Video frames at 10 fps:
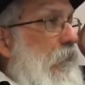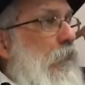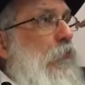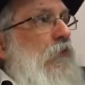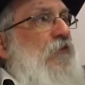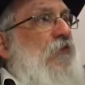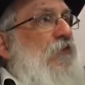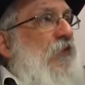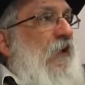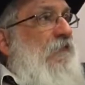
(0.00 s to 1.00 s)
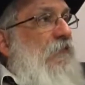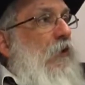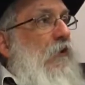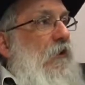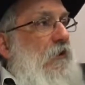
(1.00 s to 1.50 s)
was to save
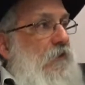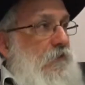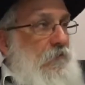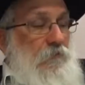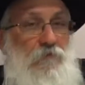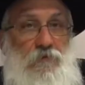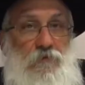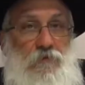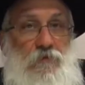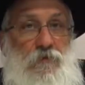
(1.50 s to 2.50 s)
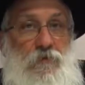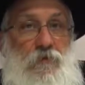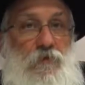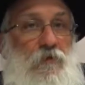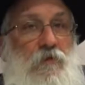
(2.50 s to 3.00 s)
Noach,
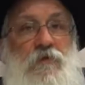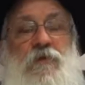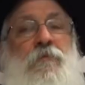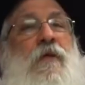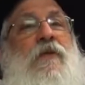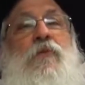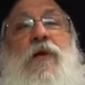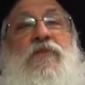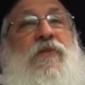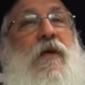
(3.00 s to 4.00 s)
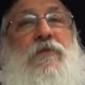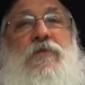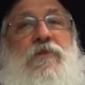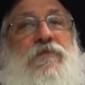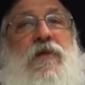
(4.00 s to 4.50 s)
there are many ways God
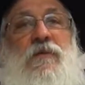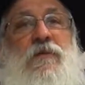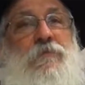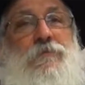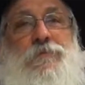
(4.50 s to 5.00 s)
could have done it.